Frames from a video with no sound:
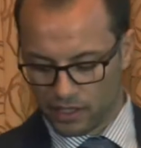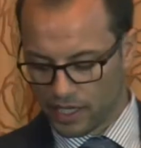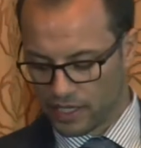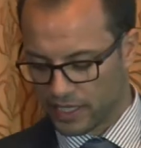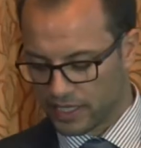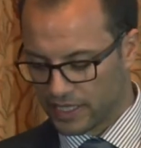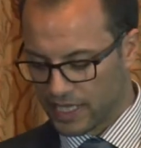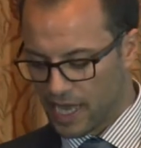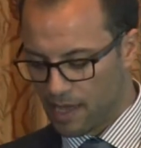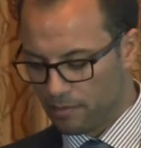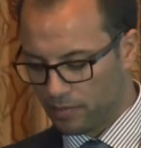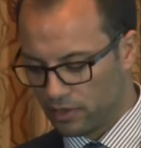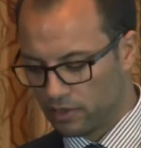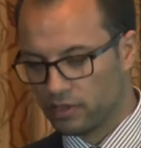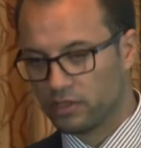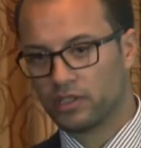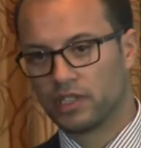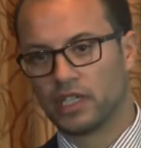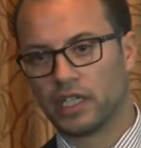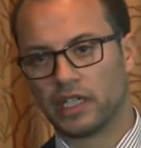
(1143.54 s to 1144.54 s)
an
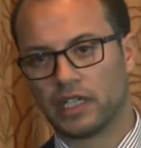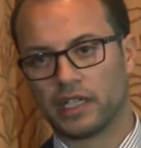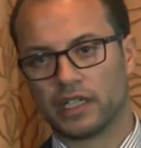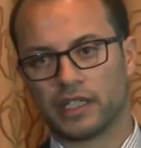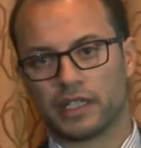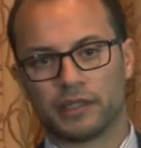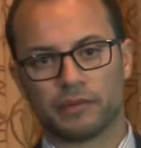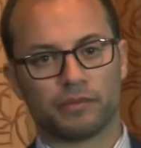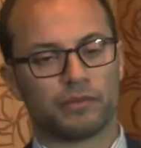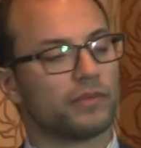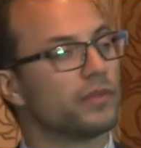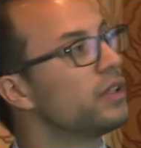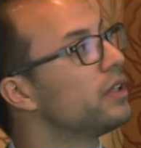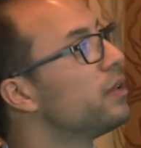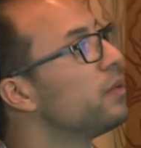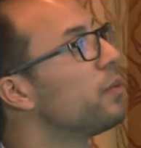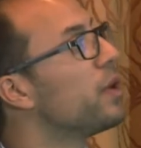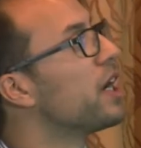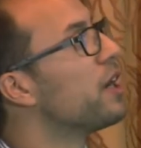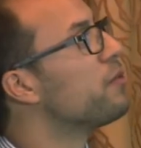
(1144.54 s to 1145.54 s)
example
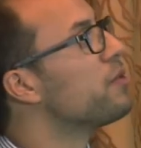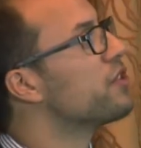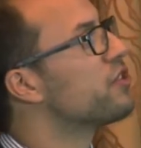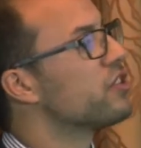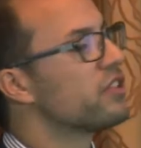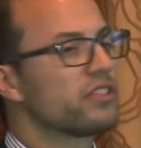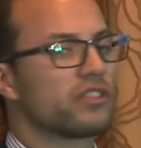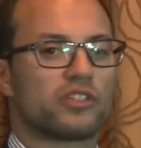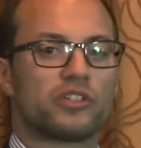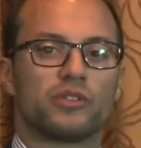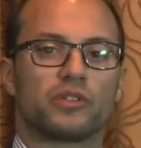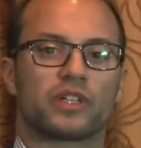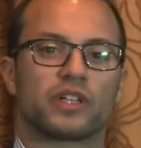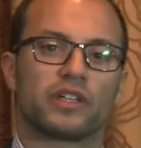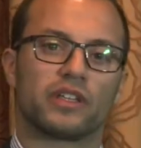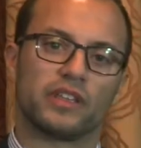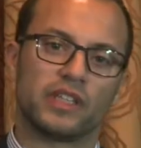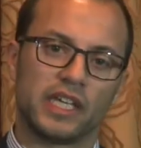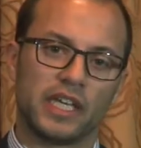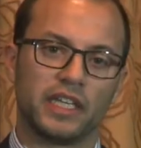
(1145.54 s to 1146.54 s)
where we just
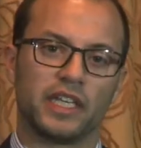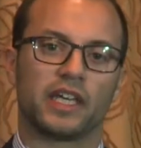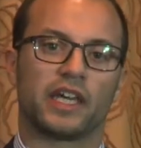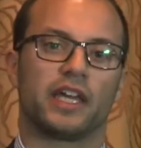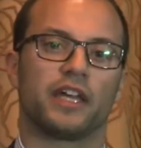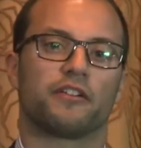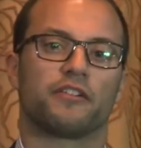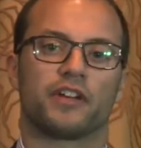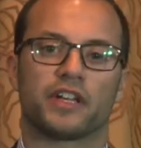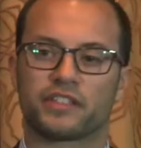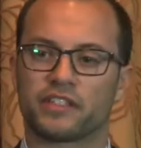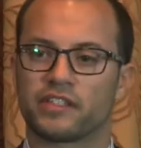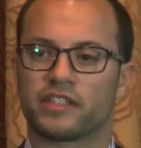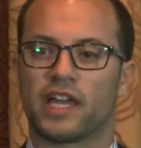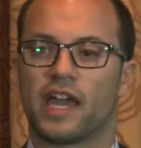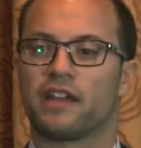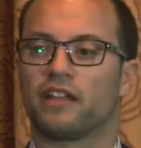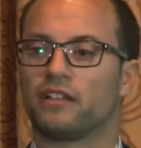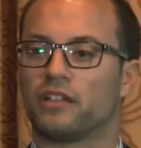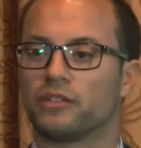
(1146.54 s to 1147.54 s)
took the indicator as a
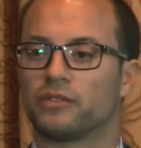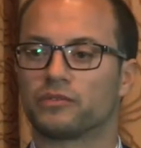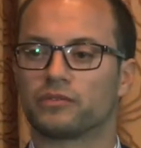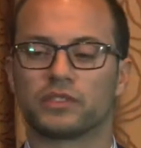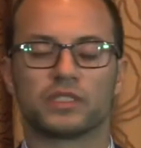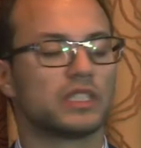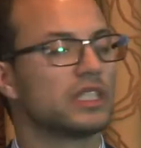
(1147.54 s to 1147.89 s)
standalone.